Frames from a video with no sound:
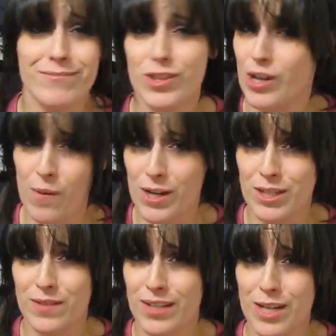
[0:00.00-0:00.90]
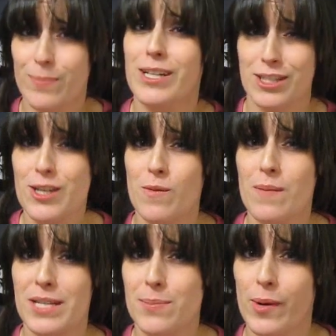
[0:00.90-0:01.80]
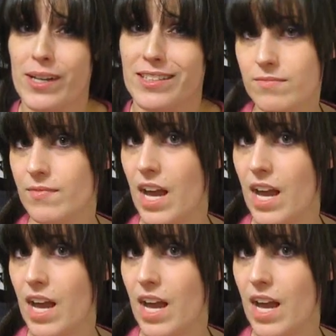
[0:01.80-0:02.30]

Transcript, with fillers: do not watch this video because you will be spoiled.